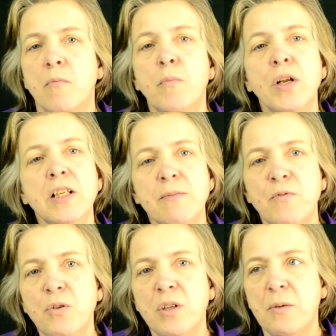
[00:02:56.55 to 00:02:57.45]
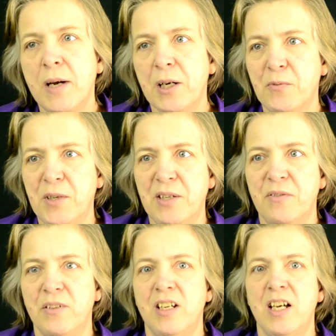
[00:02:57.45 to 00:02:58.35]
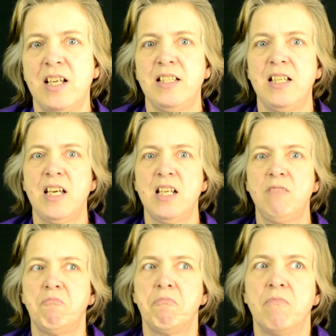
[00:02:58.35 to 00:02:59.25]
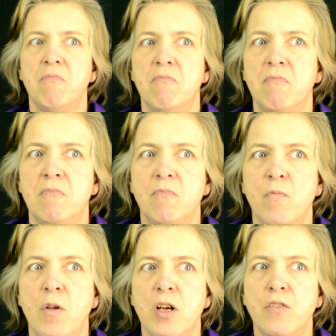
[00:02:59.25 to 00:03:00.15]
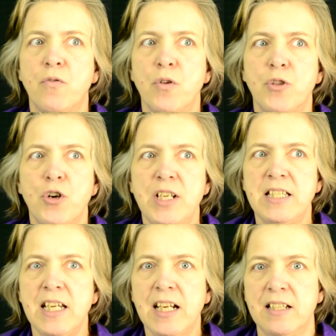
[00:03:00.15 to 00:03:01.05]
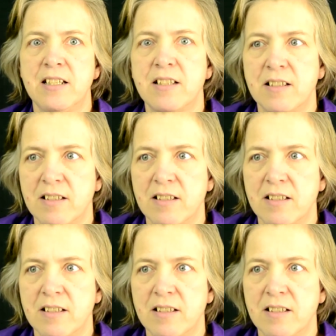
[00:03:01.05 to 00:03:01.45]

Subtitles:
putting some food in the microwave. I said, for 30 seconds,